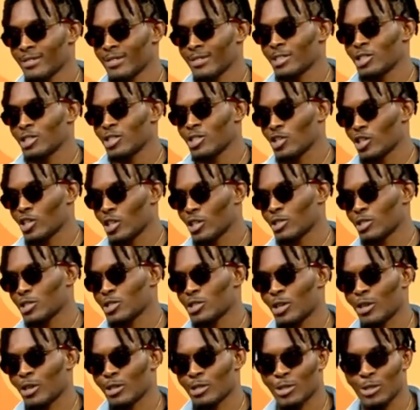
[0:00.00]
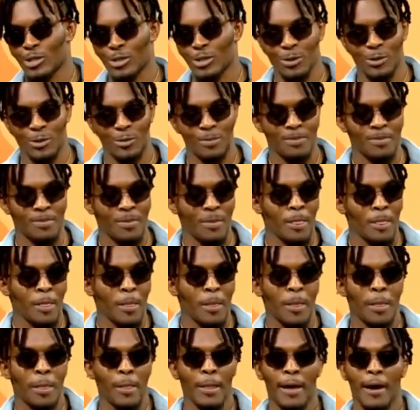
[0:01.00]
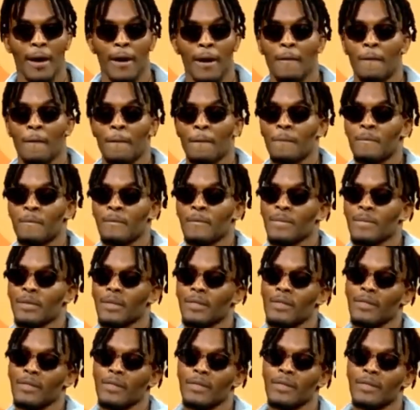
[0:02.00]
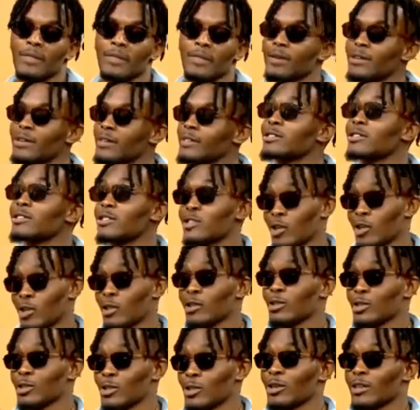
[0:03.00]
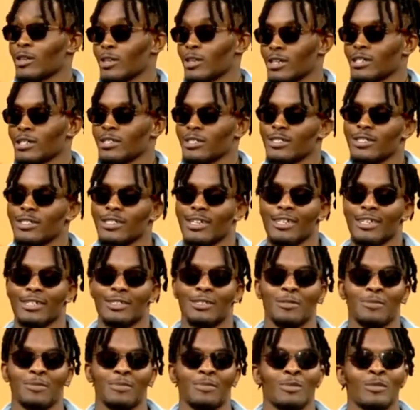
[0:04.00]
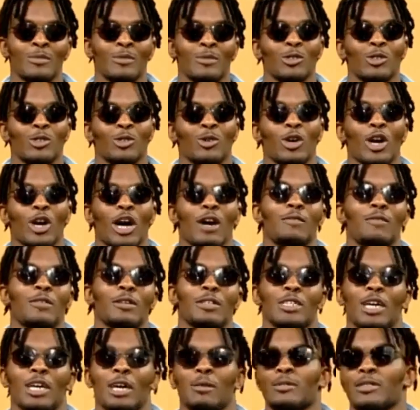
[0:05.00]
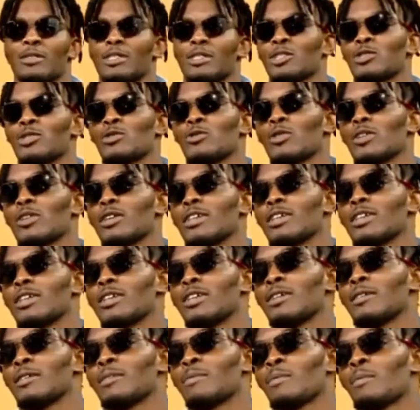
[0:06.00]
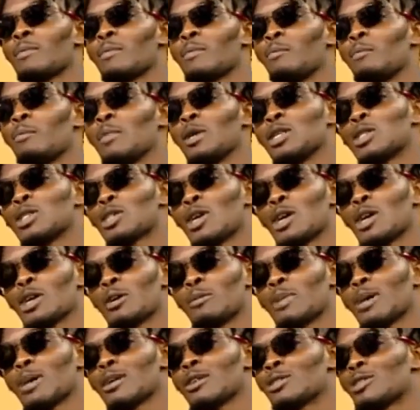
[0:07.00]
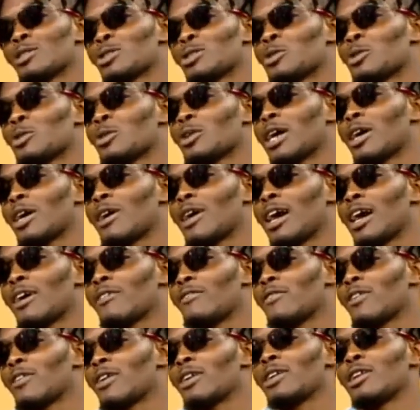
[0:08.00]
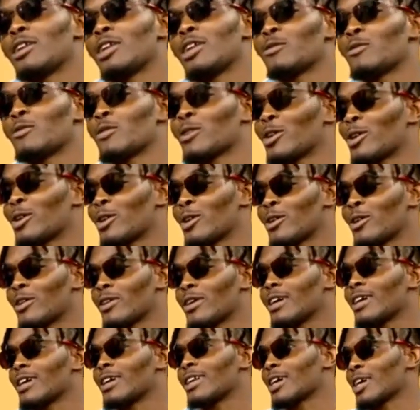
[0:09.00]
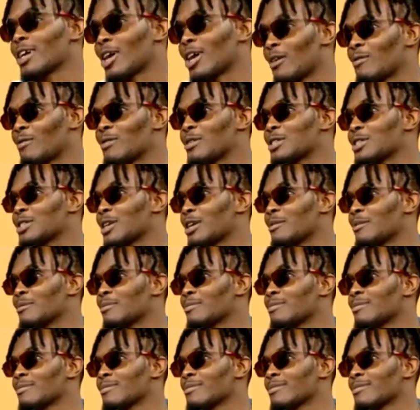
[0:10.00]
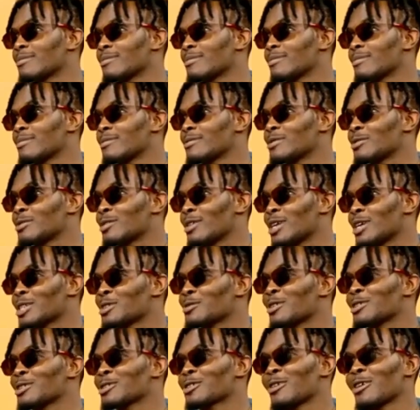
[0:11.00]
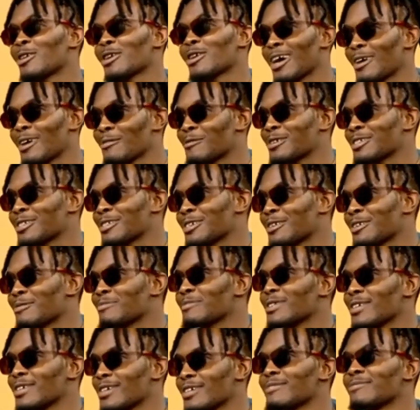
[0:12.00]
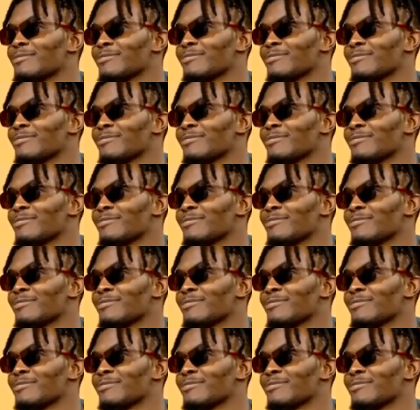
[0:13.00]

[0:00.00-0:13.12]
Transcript: She's on the song too. Now she's on the song. Yeah, she sings. Oh. So Coffee Shop is just really me talking about the story how I fell in love with her in the coffee shop. So that's why it's called Coffee Shop. Yeah.